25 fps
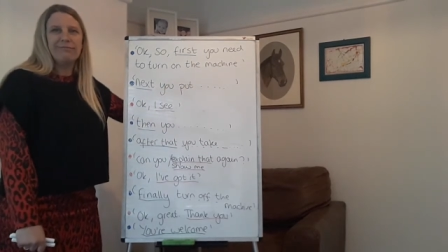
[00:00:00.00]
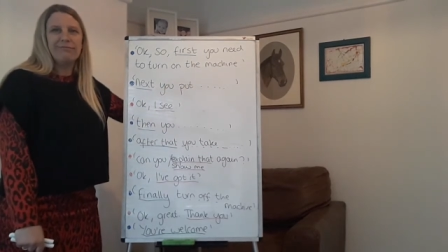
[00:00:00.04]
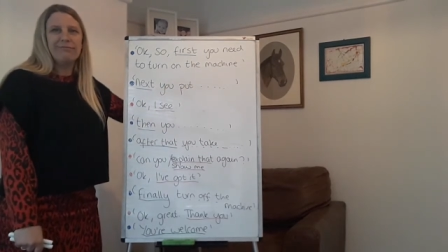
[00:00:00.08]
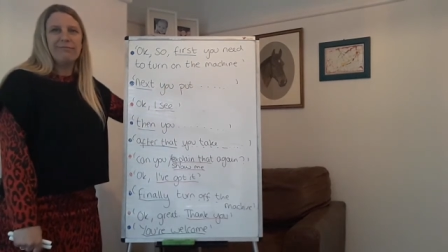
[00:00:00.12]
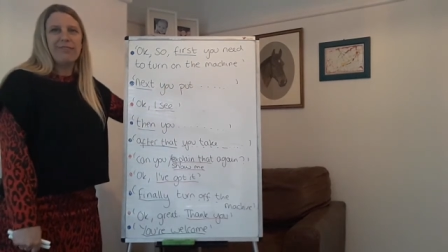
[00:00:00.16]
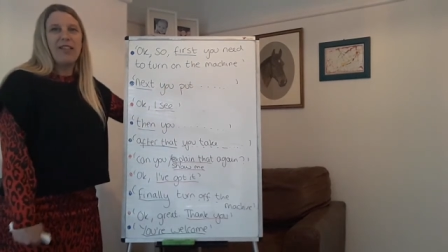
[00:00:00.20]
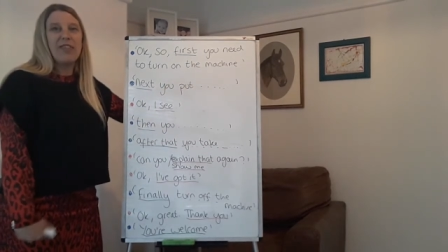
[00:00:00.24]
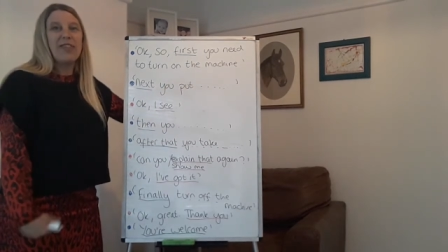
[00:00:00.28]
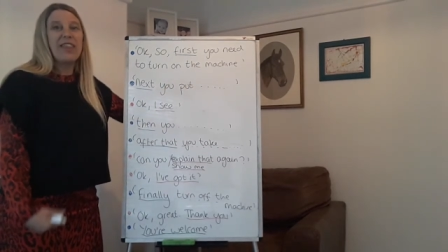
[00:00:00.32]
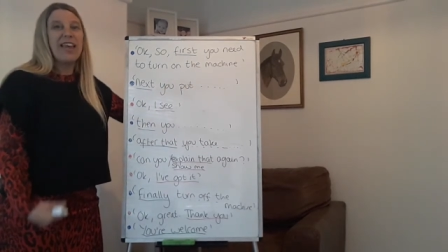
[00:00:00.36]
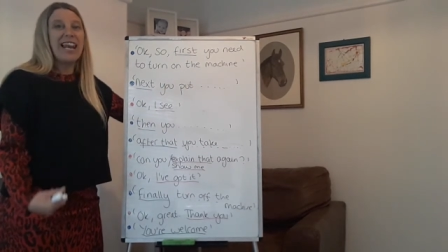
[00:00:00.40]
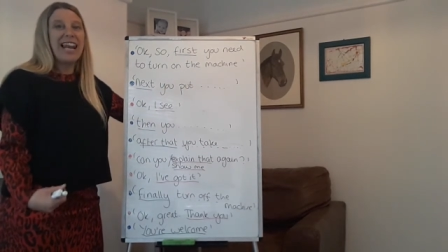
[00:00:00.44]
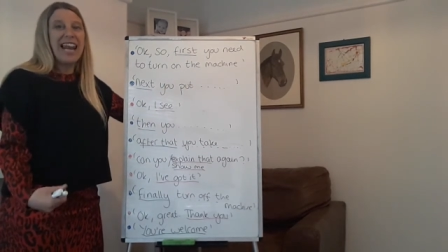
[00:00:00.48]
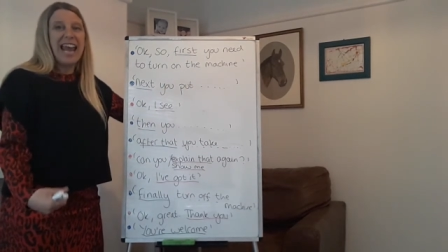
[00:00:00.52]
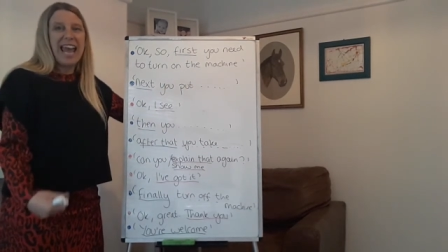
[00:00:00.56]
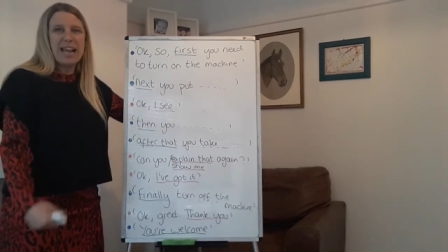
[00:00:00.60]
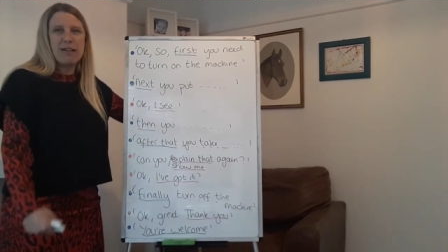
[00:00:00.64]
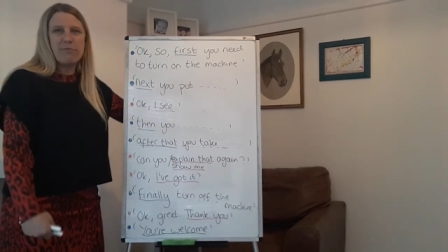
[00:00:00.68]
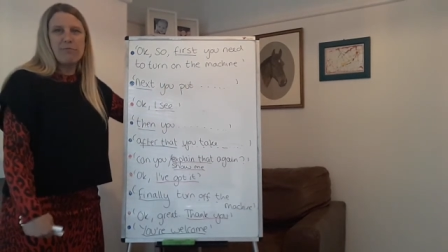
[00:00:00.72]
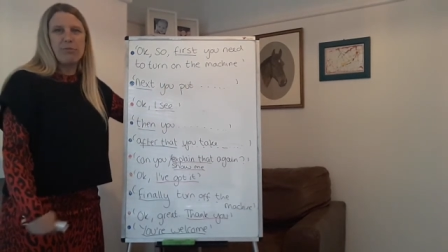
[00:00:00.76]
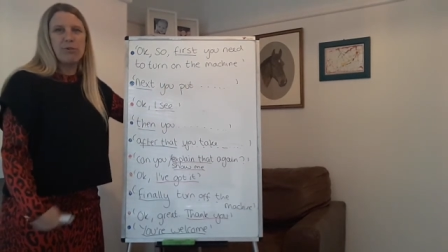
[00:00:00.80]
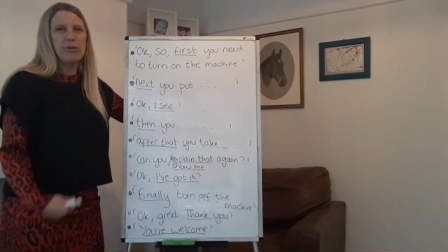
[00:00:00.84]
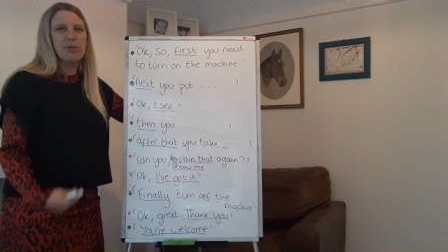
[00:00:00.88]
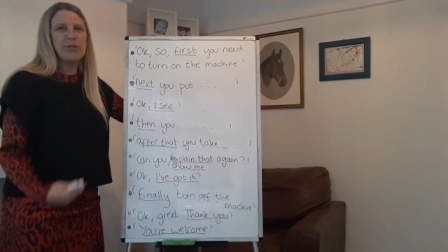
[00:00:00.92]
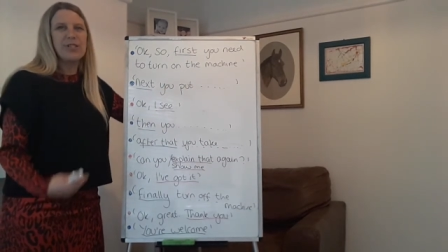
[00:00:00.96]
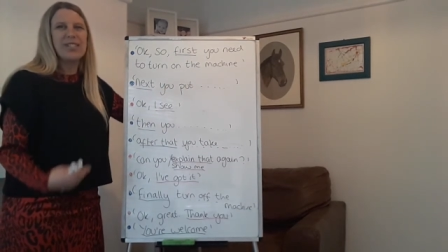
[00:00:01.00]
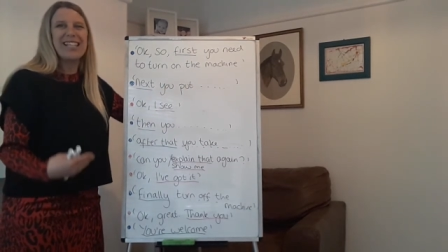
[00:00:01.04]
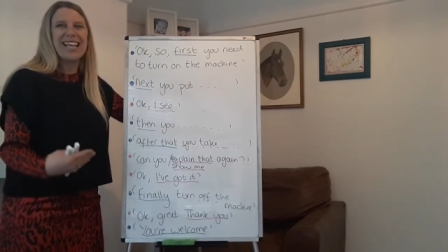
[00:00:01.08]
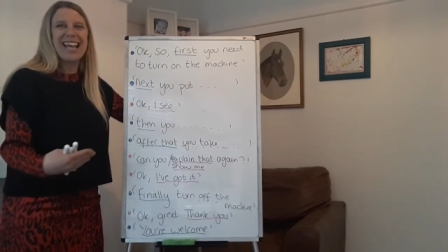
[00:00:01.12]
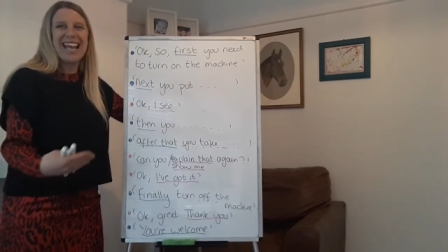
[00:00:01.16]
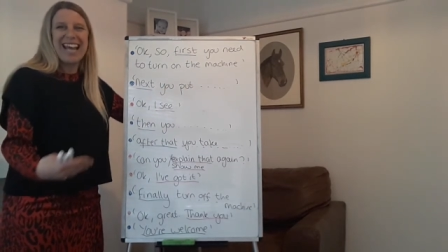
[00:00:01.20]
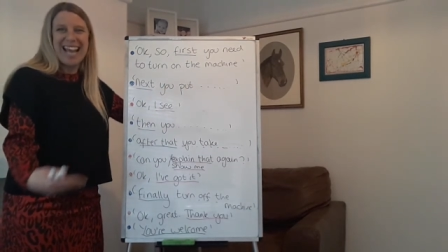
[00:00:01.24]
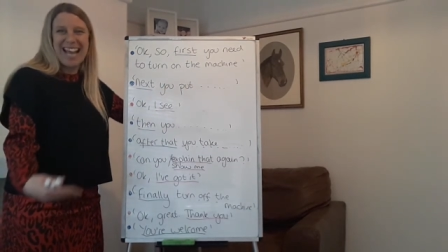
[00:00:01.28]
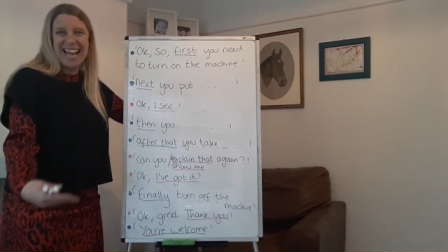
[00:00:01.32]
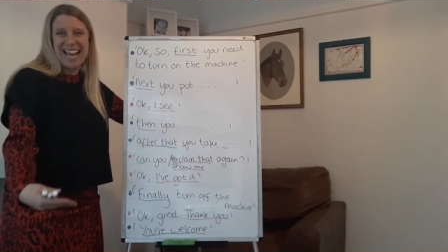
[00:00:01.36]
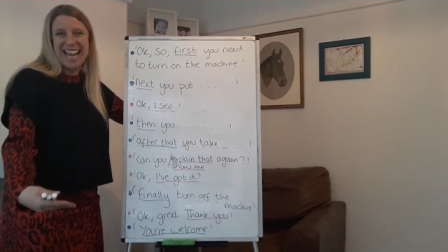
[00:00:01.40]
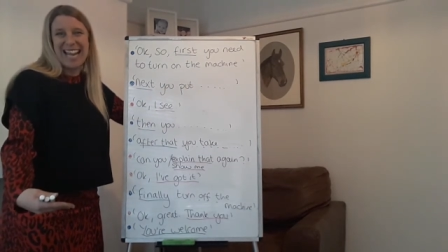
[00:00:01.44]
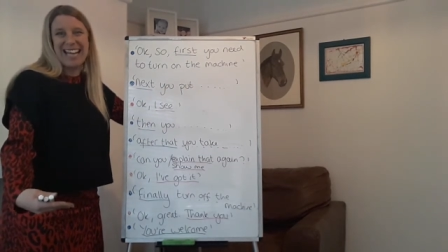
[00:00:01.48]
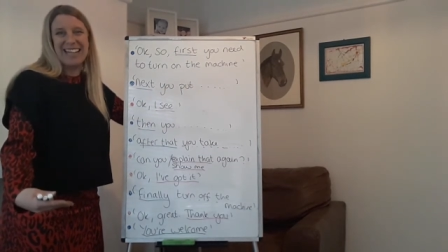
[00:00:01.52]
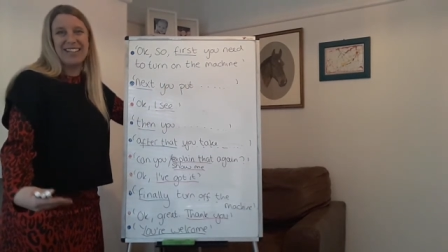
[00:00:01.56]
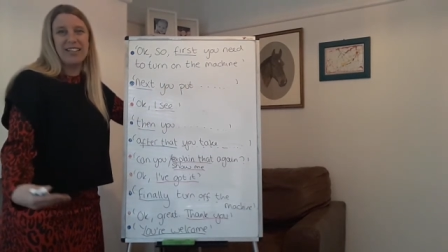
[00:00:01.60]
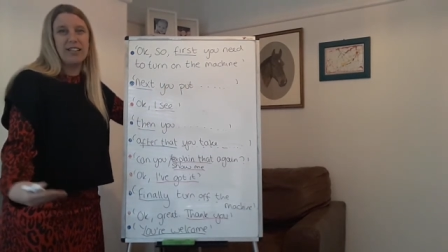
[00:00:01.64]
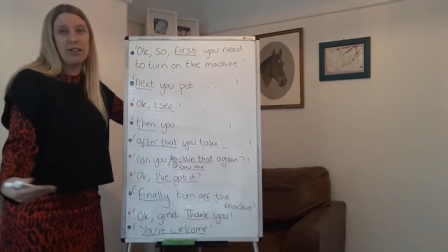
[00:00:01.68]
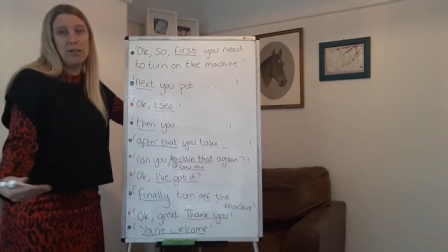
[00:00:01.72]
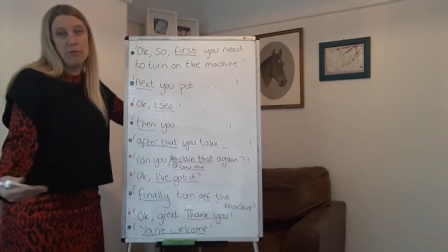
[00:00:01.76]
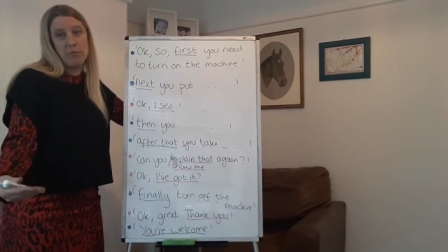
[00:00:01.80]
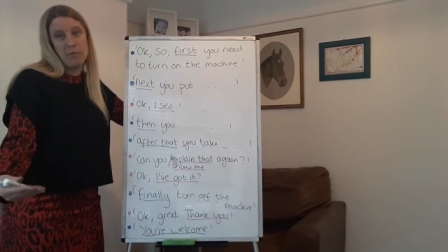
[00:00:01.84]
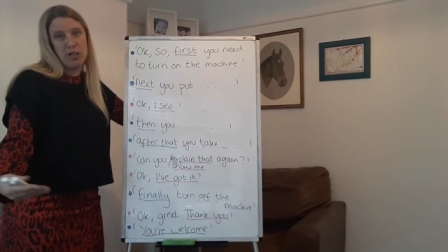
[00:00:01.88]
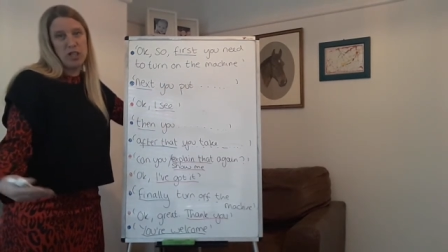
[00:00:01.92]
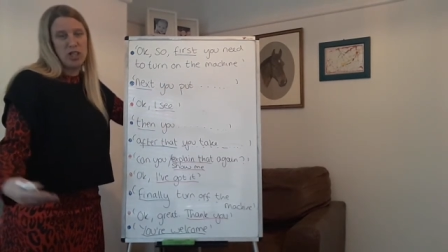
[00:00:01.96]
the labels
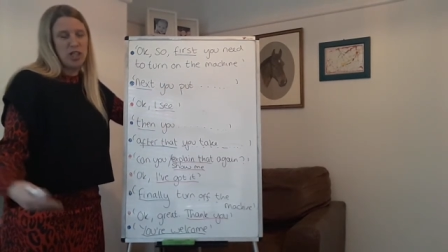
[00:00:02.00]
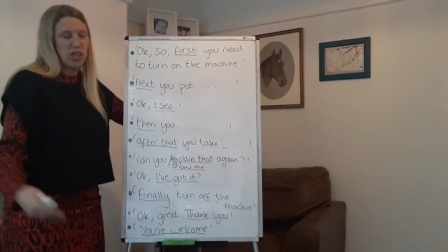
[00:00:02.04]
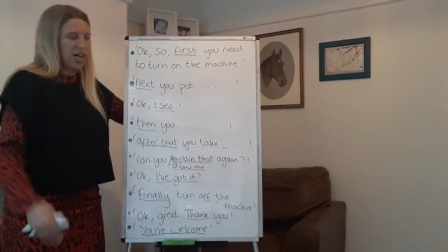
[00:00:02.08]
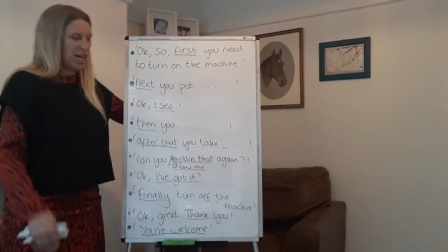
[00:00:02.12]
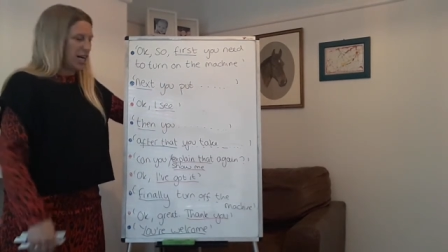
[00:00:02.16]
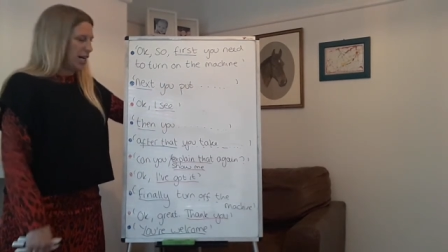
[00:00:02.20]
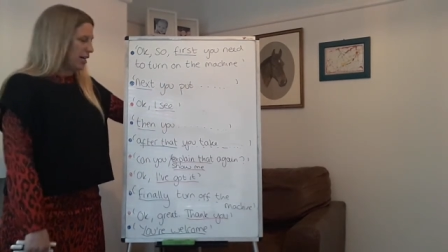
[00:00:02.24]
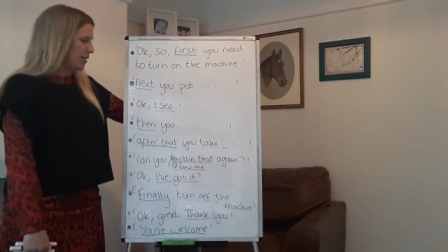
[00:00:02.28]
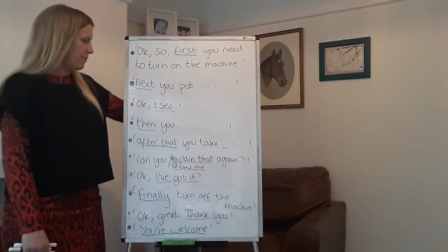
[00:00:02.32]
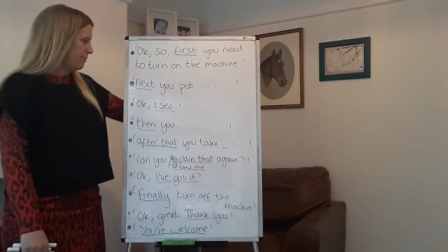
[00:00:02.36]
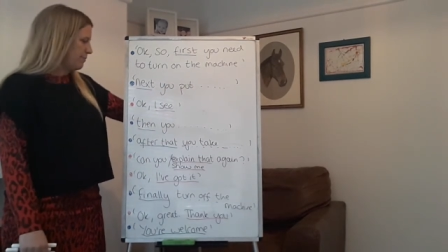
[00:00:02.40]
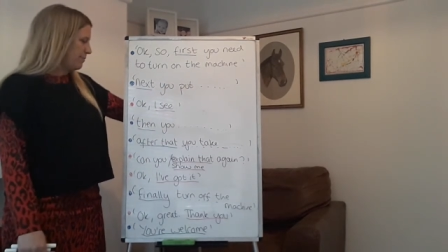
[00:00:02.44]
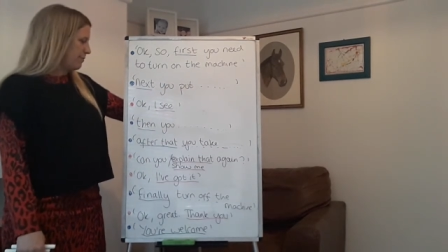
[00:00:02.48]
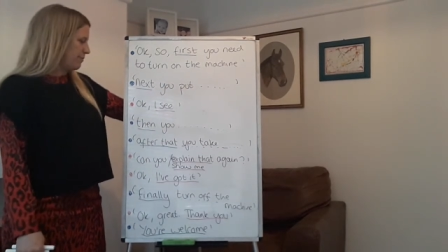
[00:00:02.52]
in the machine.